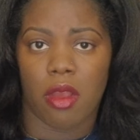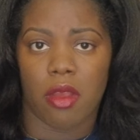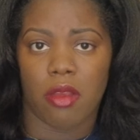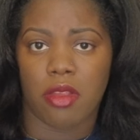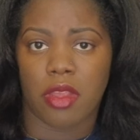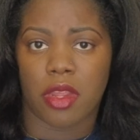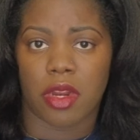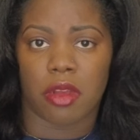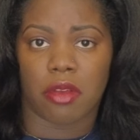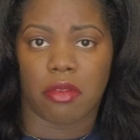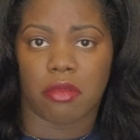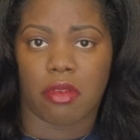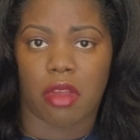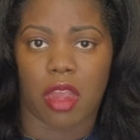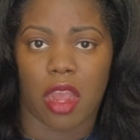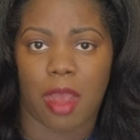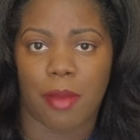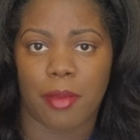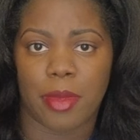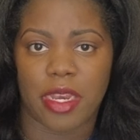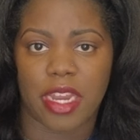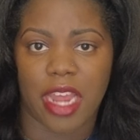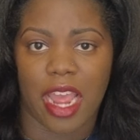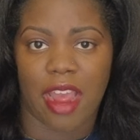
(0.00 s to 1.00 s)
you know,
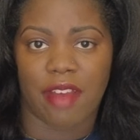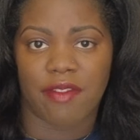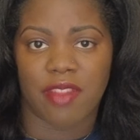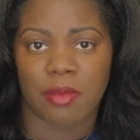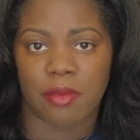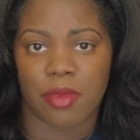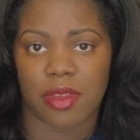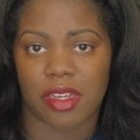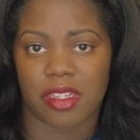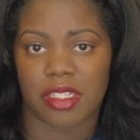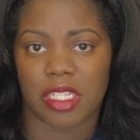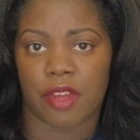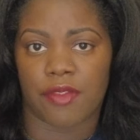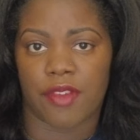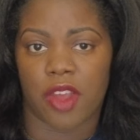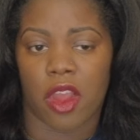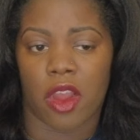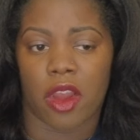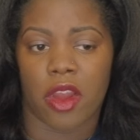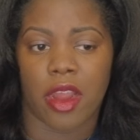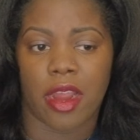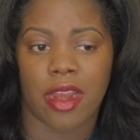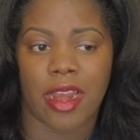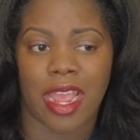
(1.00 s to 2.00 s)
common to have them because of
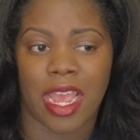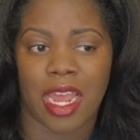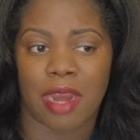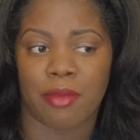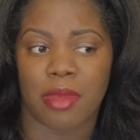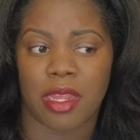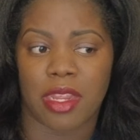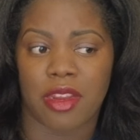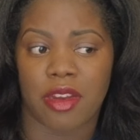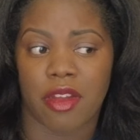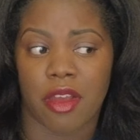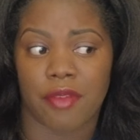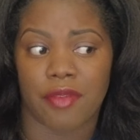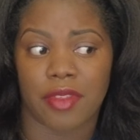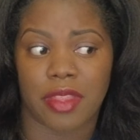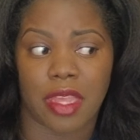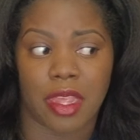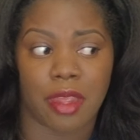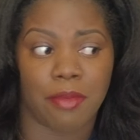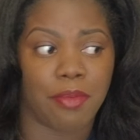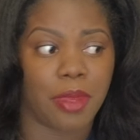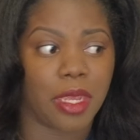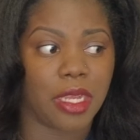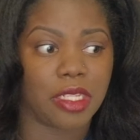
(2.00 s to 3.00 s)
our anatomy, you know,
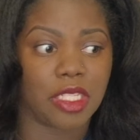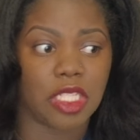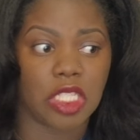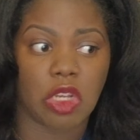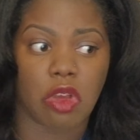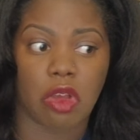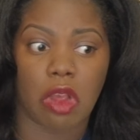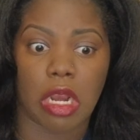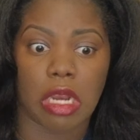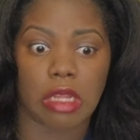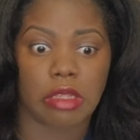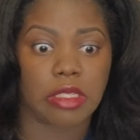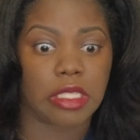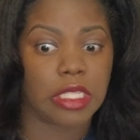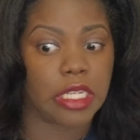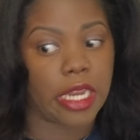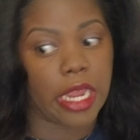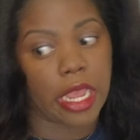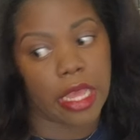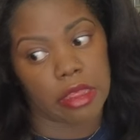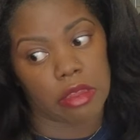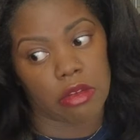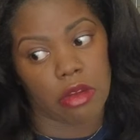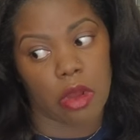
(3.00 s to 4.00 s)
everything being so close
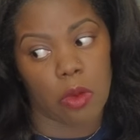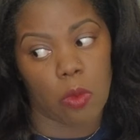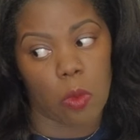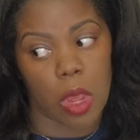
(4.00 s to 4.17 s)
together and